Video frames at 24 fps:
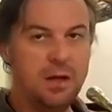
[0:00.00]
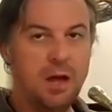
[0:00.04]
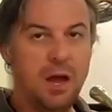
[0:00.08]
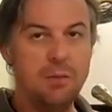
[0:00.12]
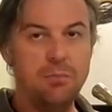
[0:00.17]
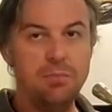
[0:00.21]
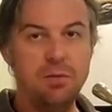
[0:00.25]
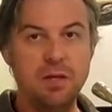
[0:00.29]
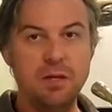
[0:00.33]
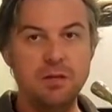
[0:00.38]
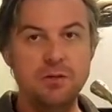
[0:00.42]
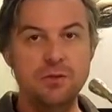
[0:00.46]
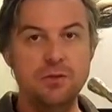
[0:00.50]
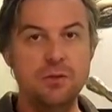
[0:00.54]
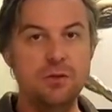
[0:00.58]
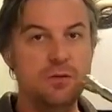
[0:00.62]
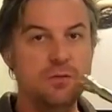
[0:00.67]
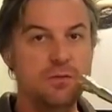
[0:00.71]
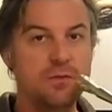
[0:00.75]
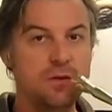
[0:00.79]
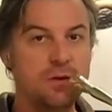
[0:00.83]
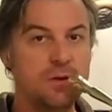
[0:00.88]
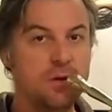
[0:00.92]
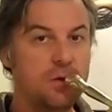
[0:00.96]
played 2
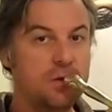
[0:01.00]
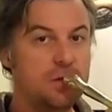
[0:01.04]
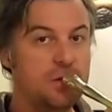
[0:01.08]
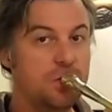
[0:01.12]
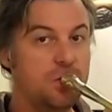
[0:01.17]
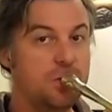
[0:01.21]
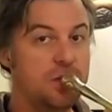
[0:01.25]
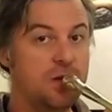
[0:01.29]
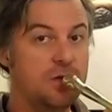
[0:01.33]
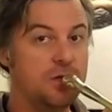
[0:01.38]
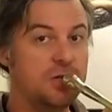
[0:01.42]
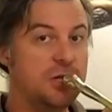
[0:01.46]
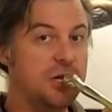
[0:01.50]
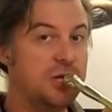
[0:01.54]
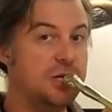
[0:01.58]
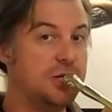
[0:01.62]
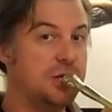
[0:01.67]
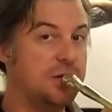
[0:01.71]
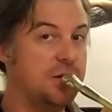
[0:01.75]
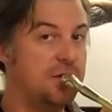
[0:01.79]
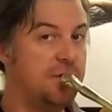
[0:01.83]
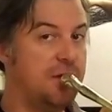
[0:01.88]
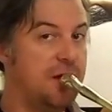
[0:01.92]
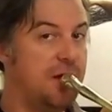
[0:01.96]
different notes without
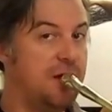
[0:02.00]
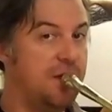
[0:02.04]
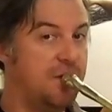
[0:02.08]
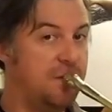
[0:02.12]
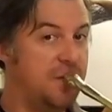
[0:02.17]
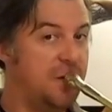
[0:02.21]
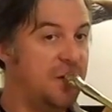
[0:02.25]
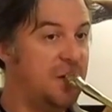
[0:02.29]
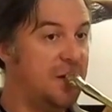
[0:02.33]
changing a valve.